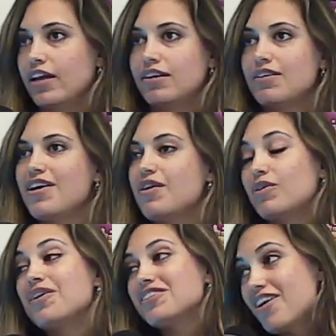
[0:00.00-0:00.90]
And when
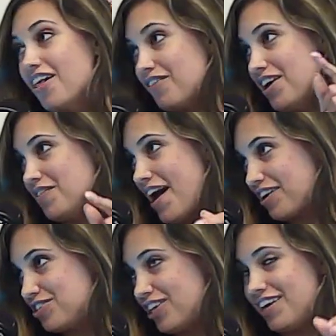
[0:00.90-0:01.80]
I was in Colorado,
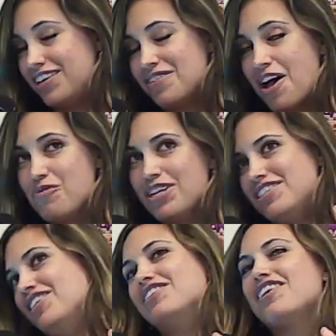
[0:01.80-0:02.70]
actually, I didn't, I
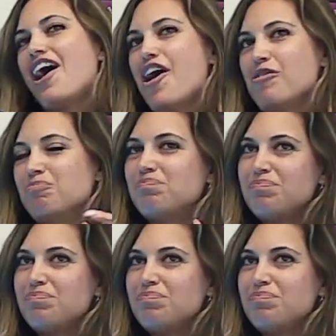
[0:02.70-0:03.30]
wasn't um,